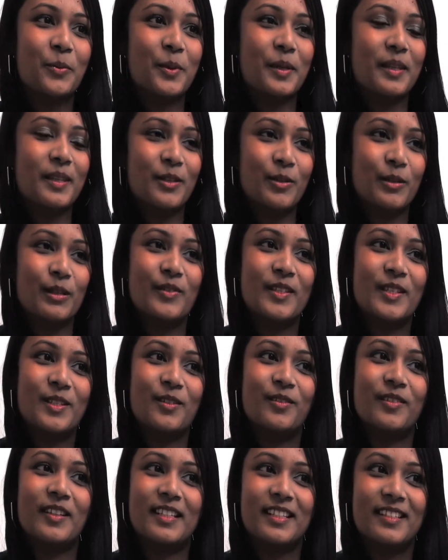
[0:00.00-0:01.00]
with a
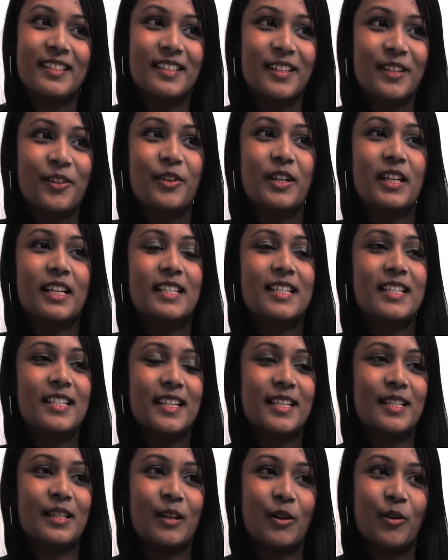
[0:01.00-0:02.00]
University of London degree, it
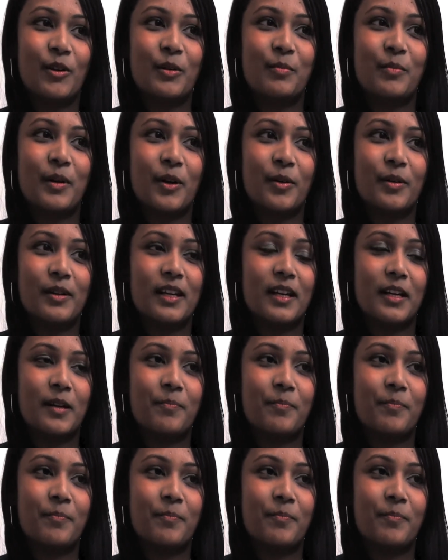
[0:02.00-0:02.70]
says a lot about